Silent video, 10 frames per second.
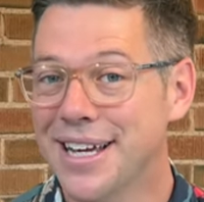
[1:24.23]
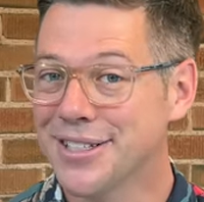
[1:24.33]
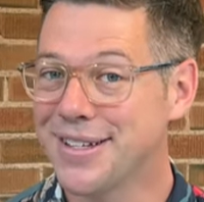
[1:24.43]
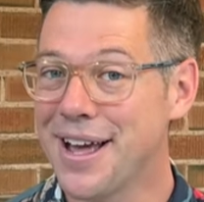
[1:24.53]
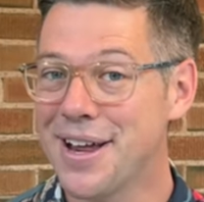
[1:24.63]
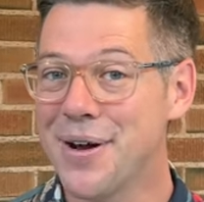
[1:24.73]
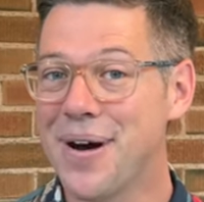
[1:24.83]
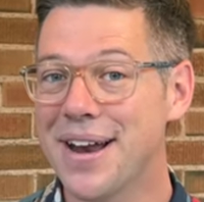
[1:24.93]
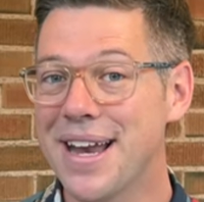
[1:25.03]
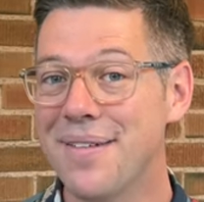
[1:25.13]
So now you know
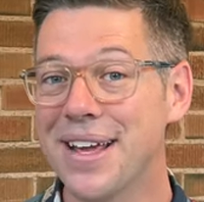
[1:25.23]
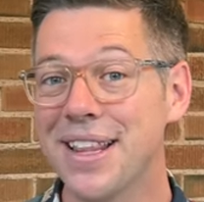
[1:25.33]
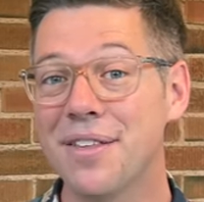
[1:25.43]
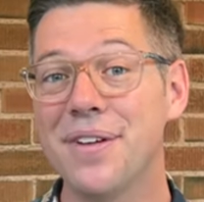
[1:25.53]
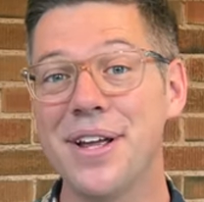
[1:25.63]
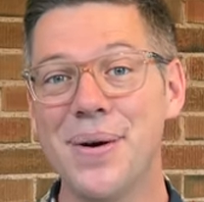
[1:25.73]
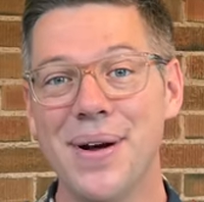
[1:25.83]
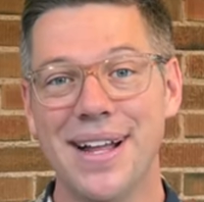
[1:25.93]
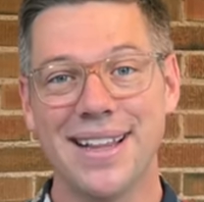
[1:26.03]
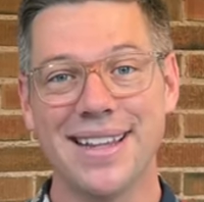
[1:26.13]
how to navigate this video,
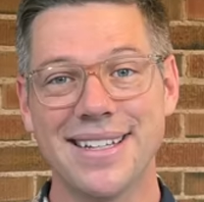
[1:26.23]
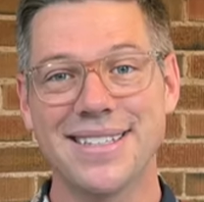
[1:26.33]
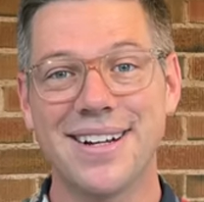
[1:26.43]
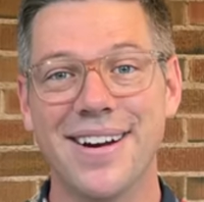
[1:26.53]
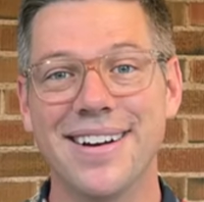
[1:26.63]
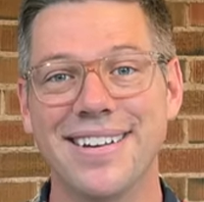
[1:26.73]
let's start.